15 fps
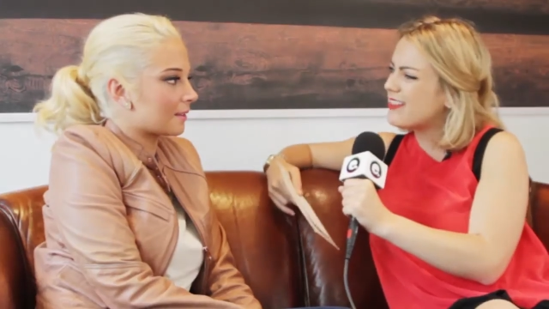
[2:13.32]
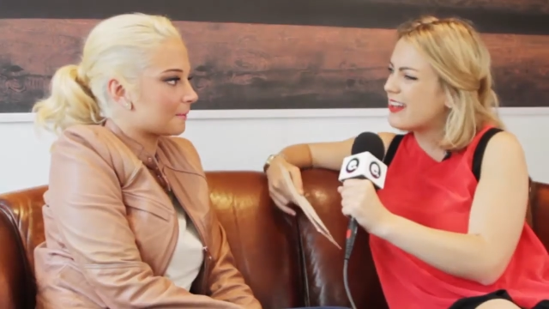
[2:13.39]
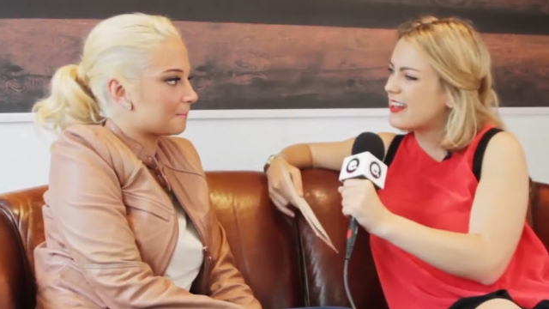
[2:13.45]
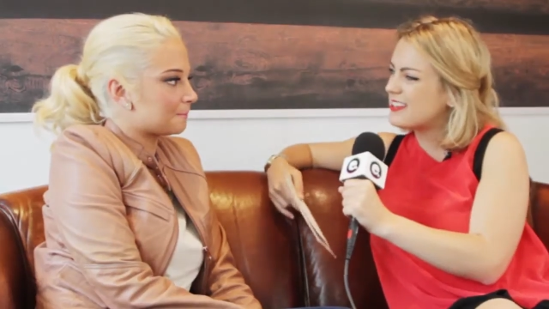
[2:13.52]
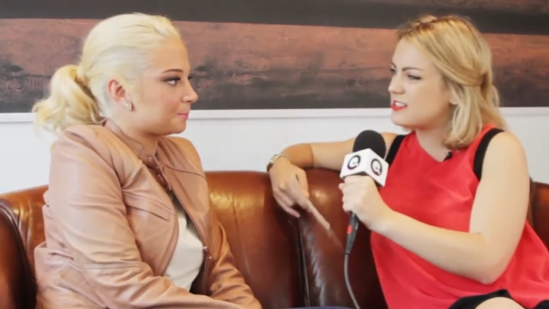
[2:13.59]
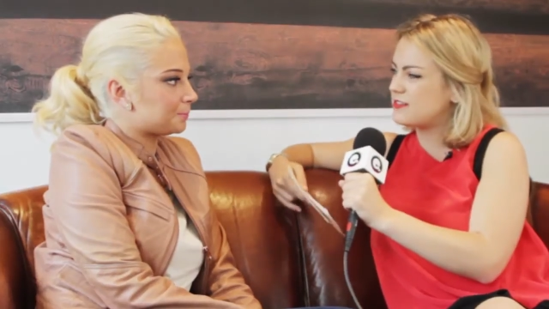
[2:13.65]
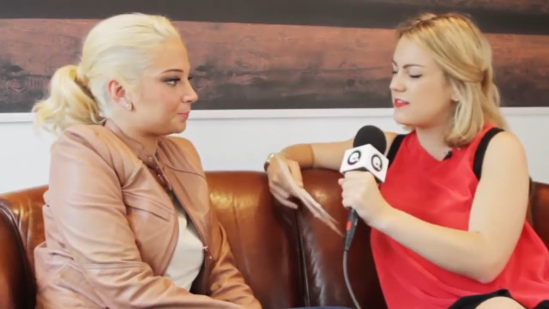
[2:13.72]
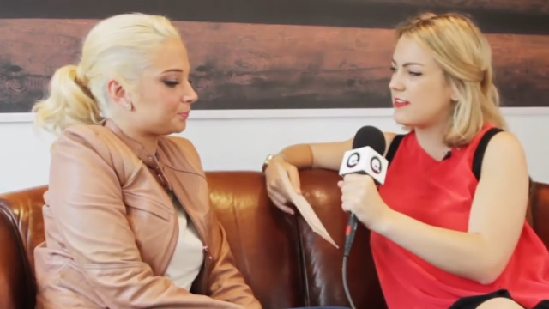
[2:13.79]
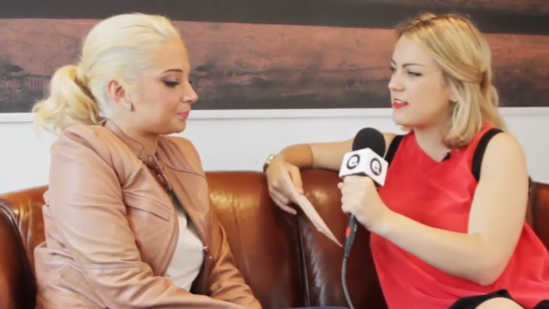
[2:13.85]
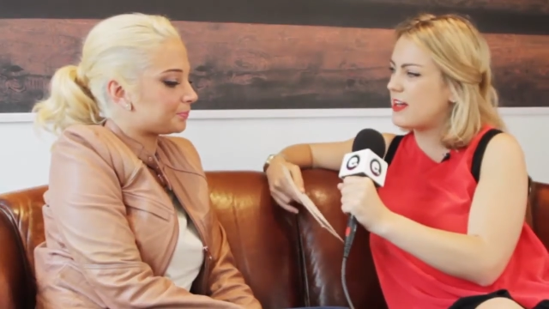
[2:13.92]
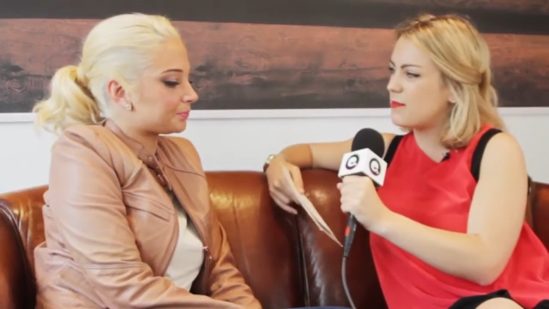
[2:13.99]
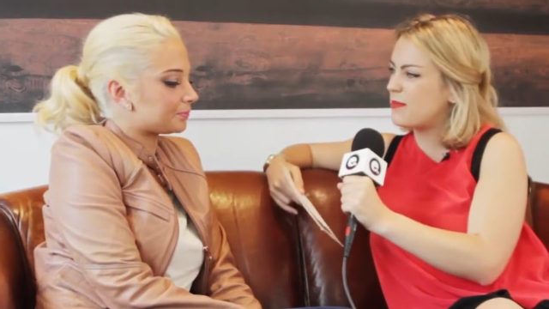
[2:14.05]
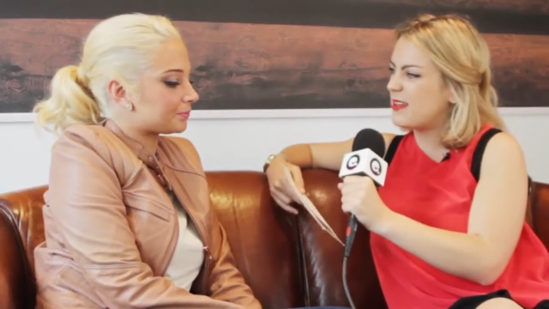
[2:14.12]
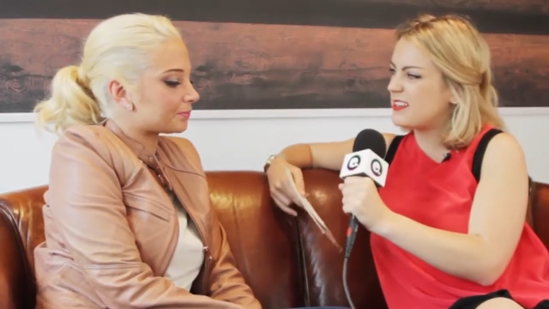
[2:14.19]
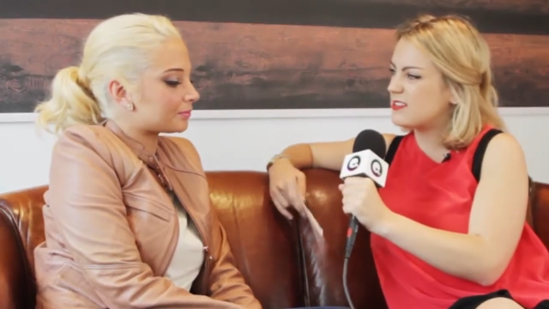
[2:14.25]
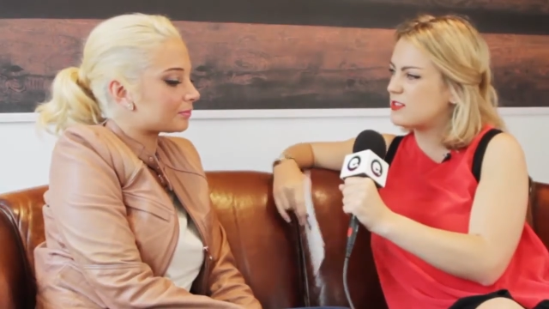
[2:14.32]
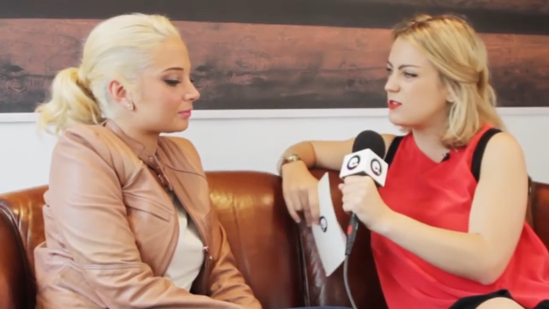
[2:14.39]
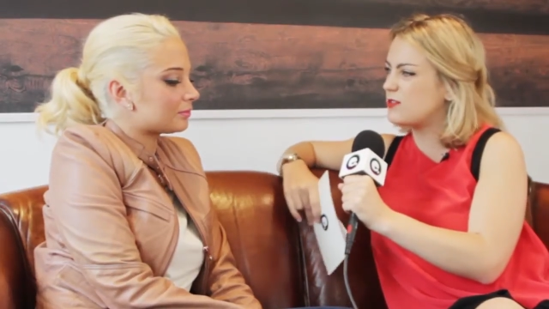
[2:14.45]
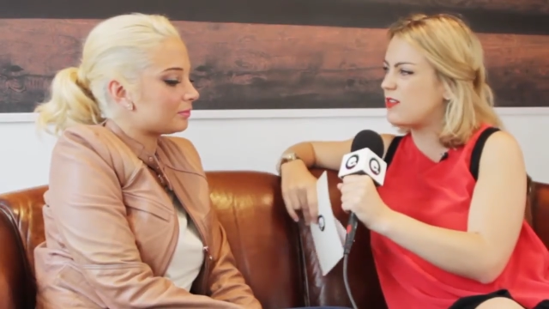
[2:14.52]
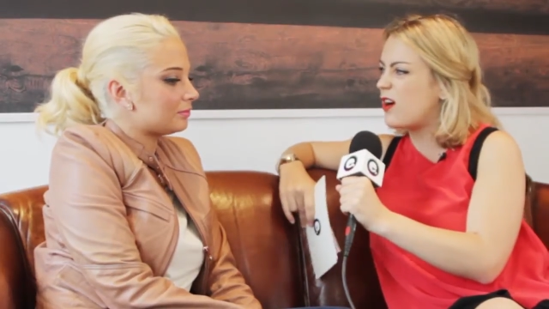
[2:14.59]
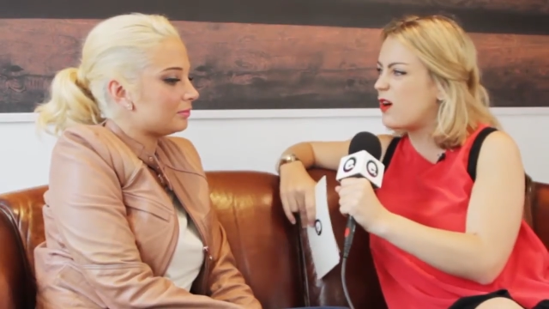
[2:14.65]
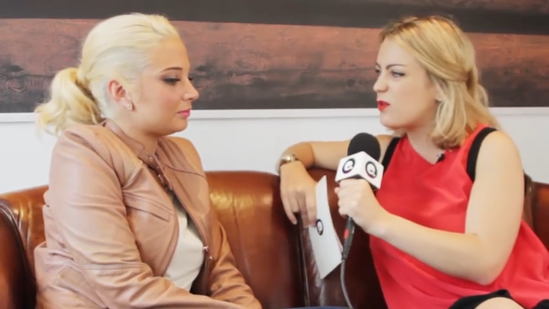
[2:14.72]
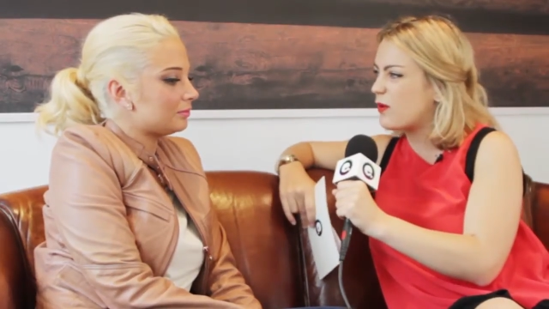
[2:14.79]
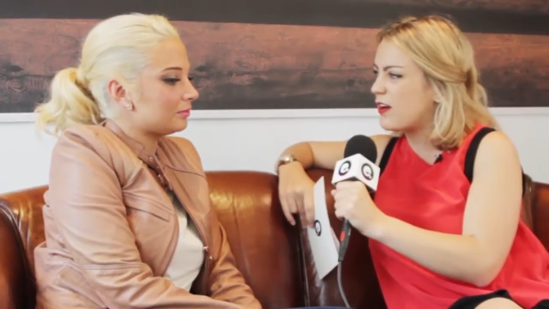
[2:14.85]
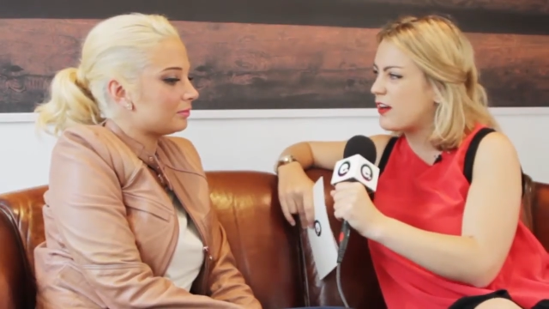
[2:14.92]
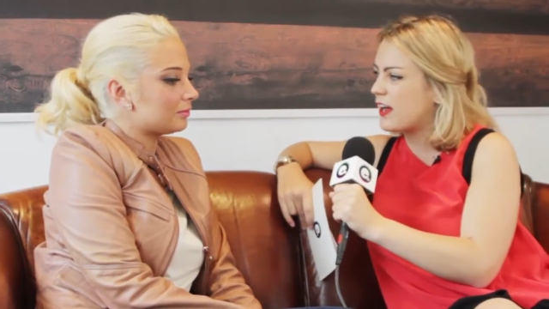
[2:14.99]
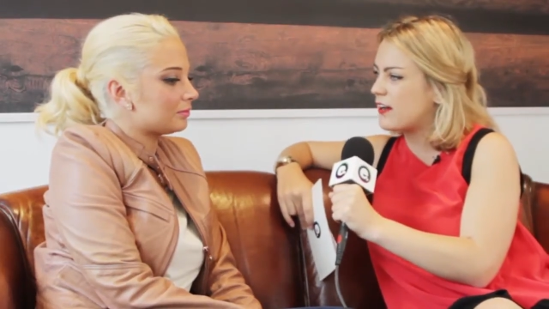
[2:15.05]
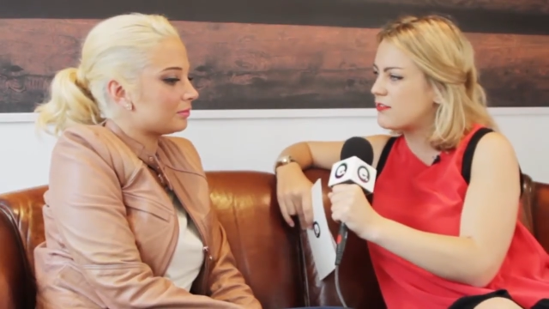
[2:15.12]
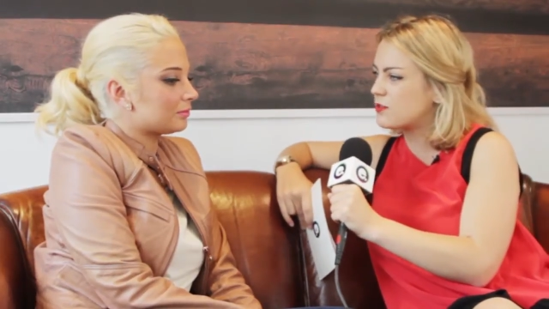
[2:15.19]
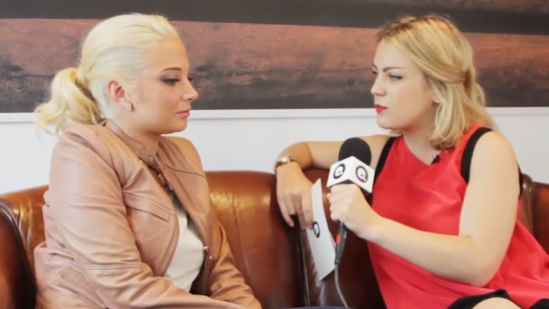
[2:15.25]
Speaker 1: that? Do you find that a bit sort of hard work
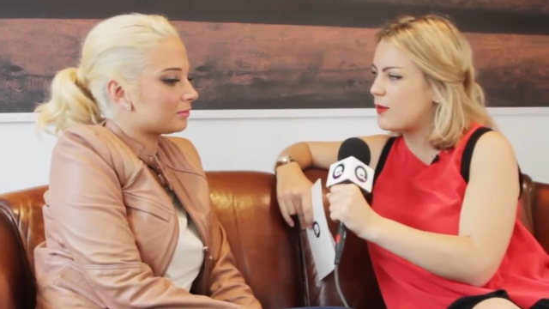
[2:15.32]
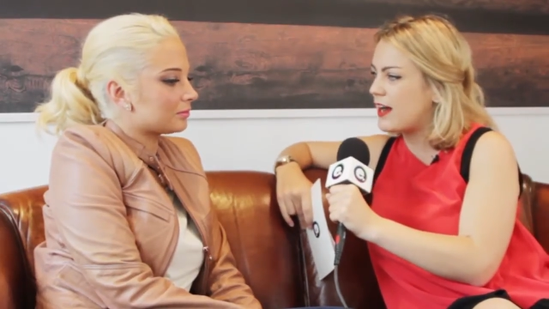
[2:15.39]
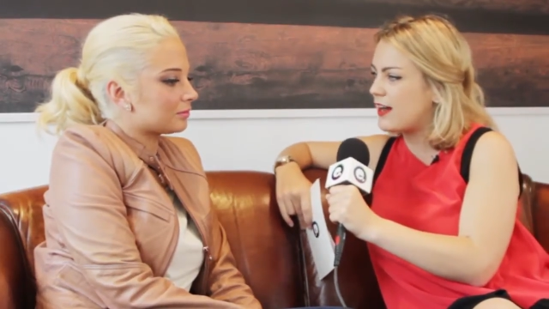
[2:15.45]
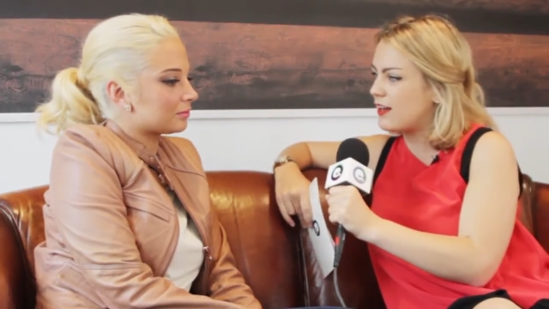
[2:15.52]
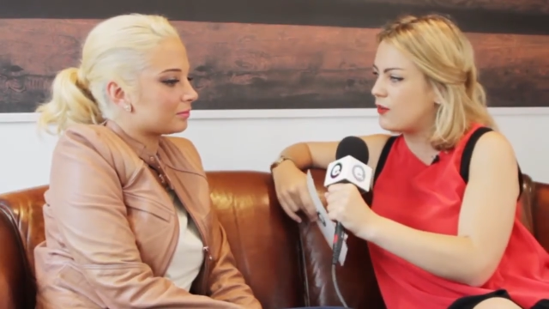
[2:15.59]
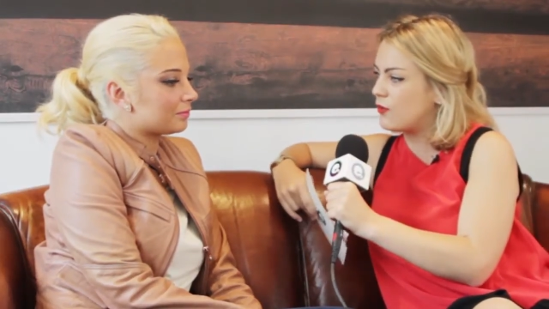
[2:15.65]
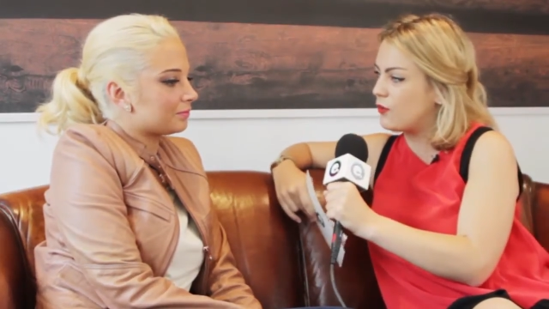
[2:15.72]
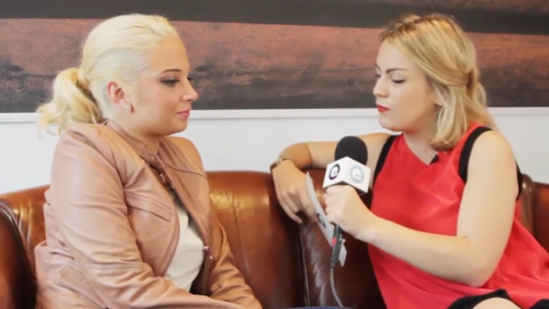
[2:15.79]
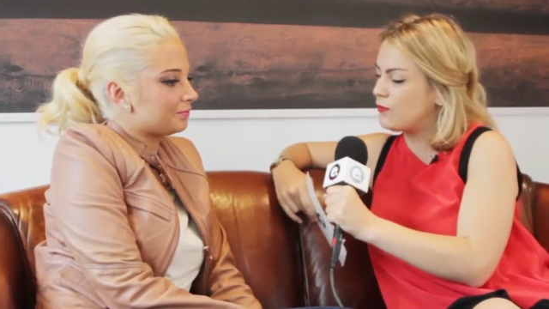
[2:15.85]
after a while, or?